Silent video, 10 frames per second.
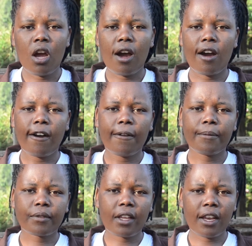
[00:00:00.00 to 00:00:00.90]

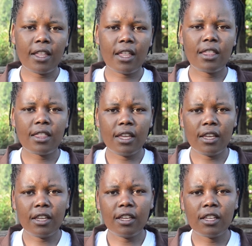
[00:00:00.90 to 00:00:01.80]
Another
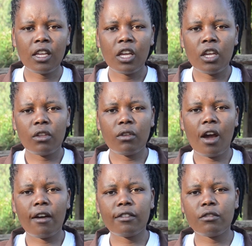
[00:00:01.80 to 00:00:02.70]
thing, you
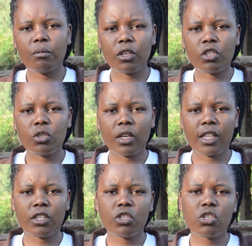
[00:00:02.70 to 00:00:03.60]
have to make sure
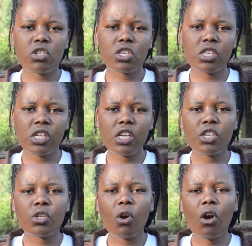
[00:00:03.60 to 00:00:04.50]
that you
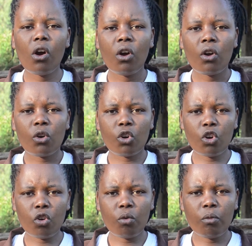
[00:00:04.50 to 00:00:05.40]
clean your
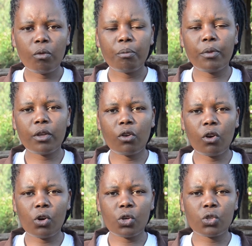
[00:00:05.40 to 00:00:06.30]
room,
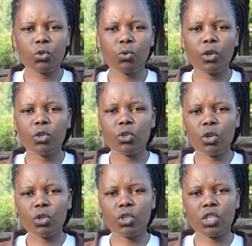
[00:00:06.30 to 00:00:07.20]
because when you
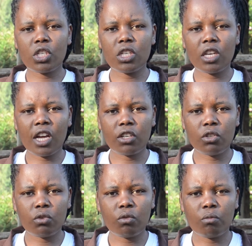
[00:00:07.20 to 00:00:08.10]
don't clean
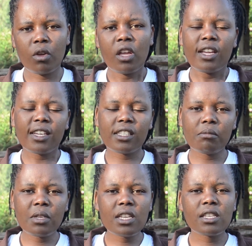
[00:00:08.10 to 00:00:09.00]
that room,
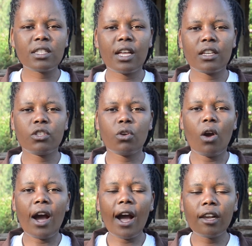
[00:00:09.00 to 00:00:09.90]
it means that
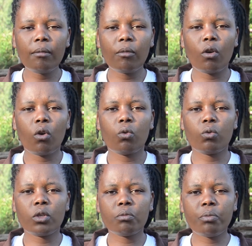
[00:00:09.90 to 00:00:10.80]
your animal
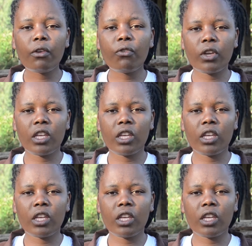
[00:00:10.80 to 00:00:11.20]
will be